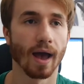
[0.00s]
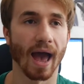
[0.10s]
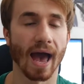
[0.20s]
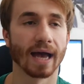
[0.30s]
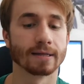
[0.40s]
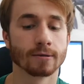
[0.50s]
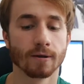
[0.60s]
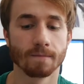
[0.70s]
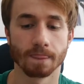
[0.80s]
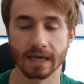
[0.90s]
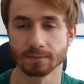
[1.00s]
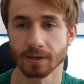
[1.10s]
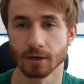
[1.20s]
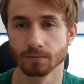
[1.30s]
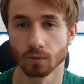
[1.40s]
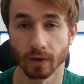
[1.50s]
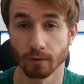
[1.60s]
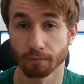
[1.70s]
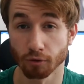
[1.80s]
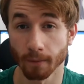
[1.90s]
And this becomes a
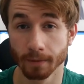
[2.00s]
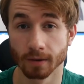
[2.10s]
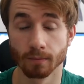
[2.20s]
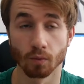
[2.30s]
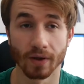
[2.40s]
real problem